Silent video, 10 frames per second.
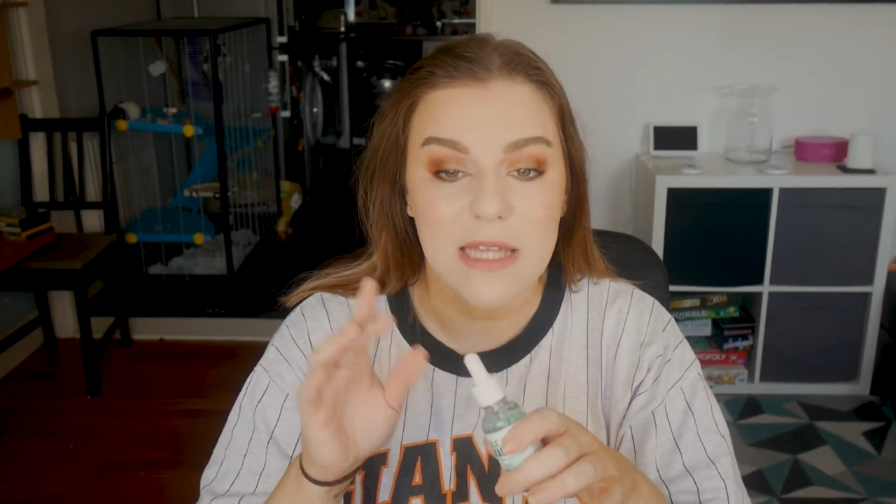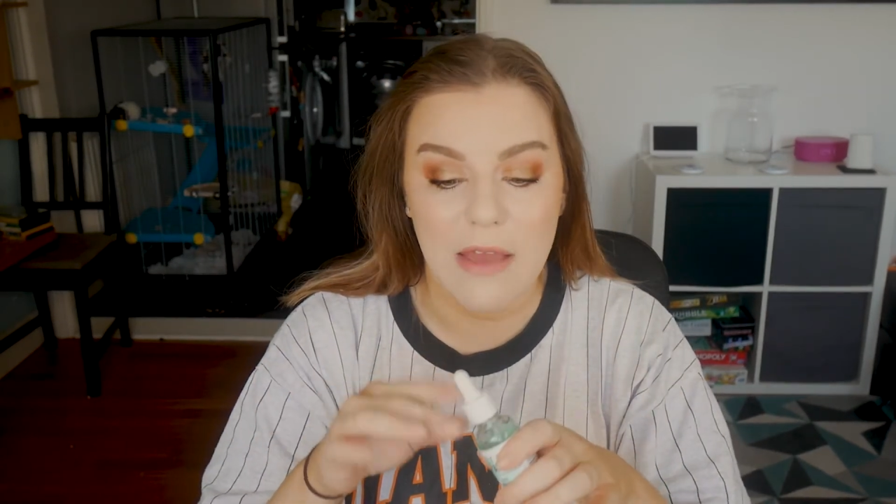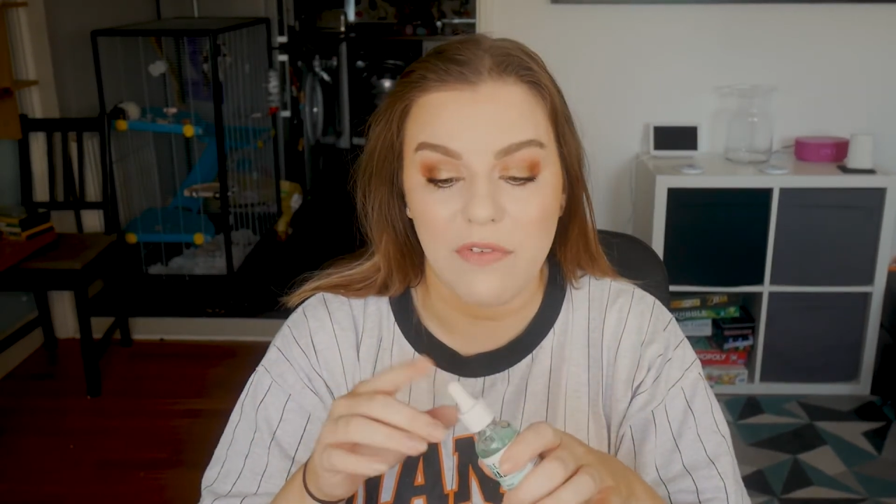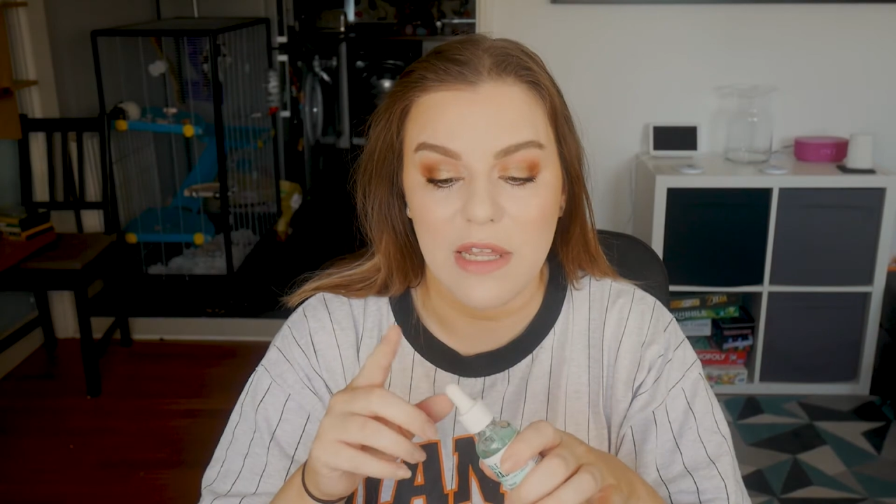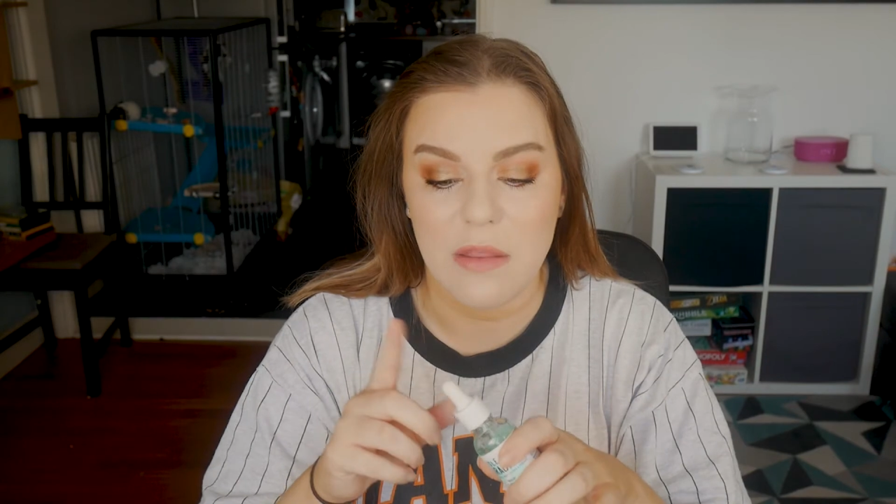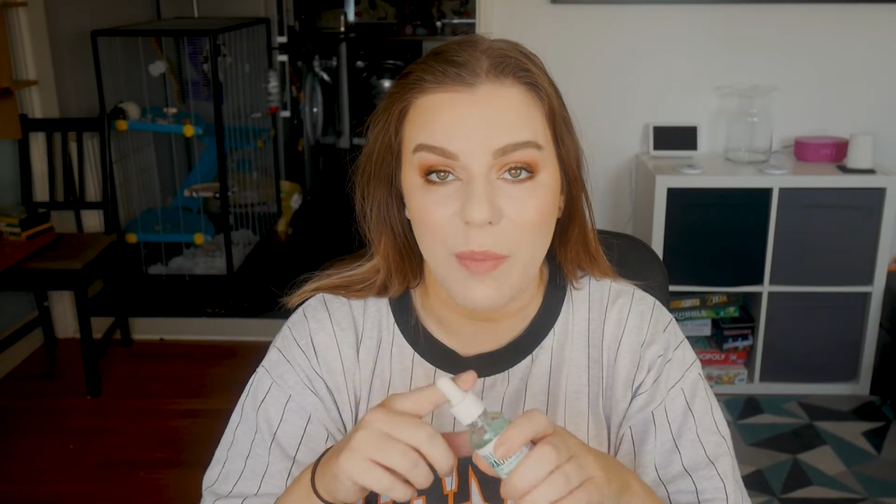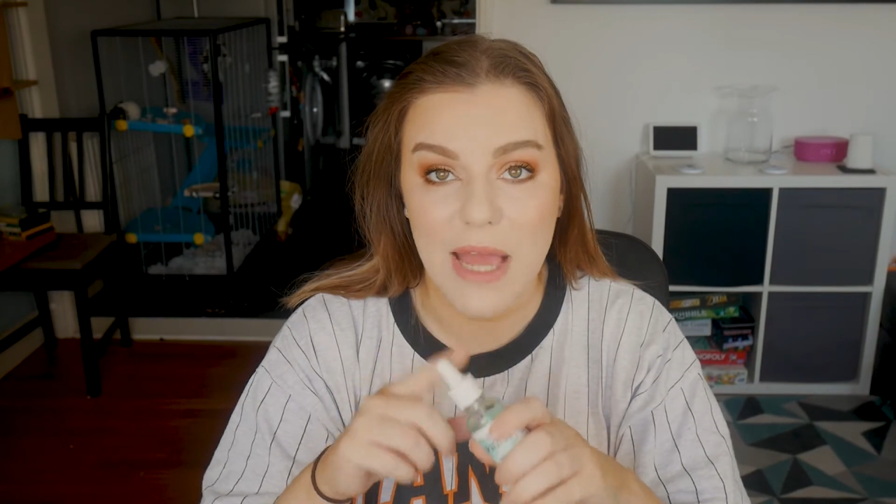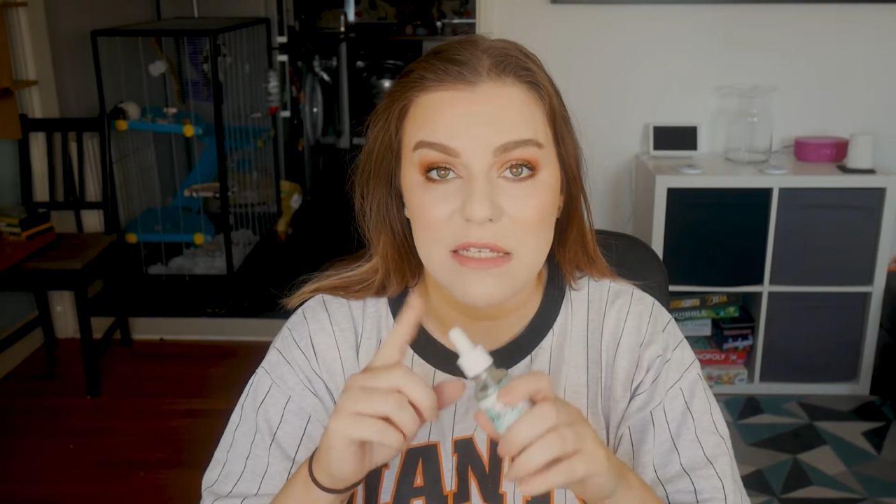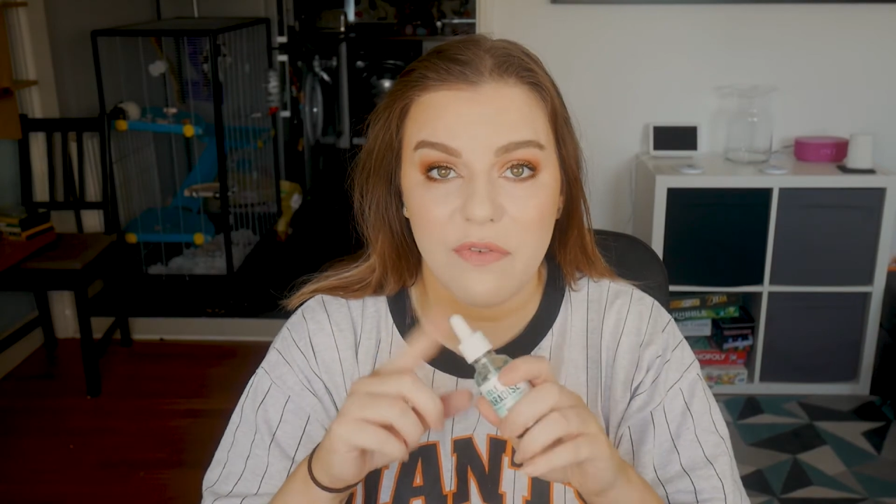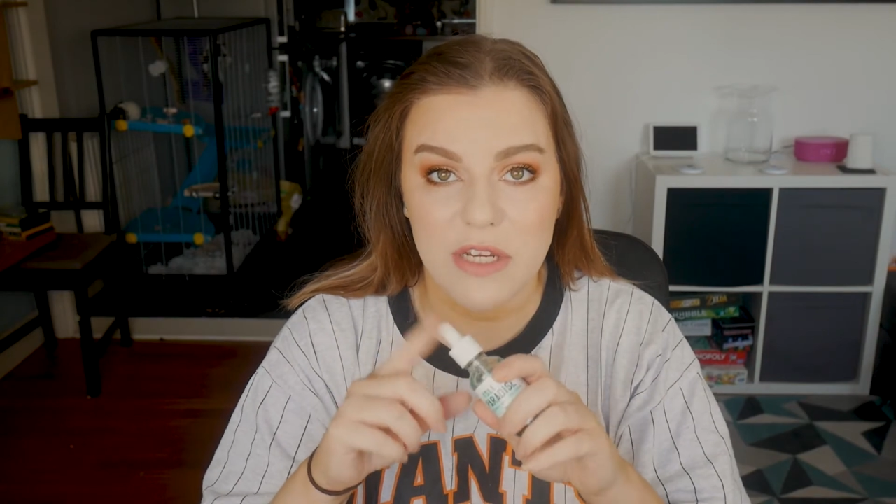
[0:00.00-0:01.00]
definitely the
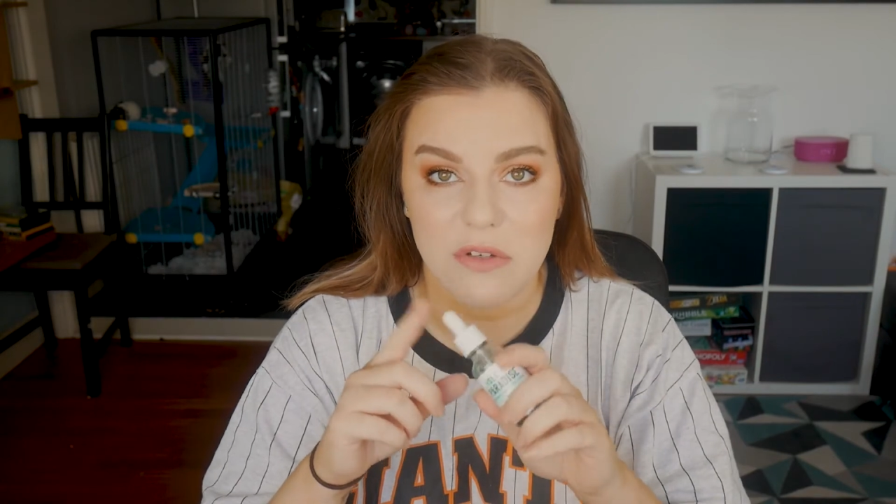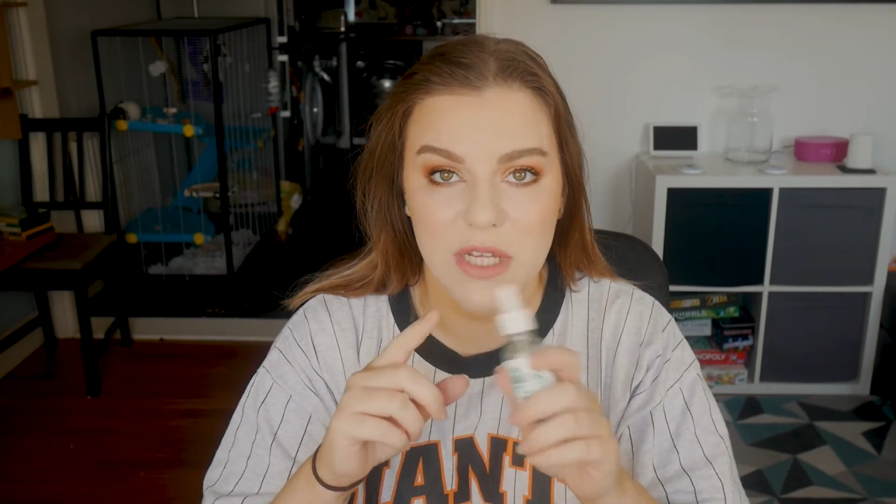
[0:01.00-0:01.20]
best facial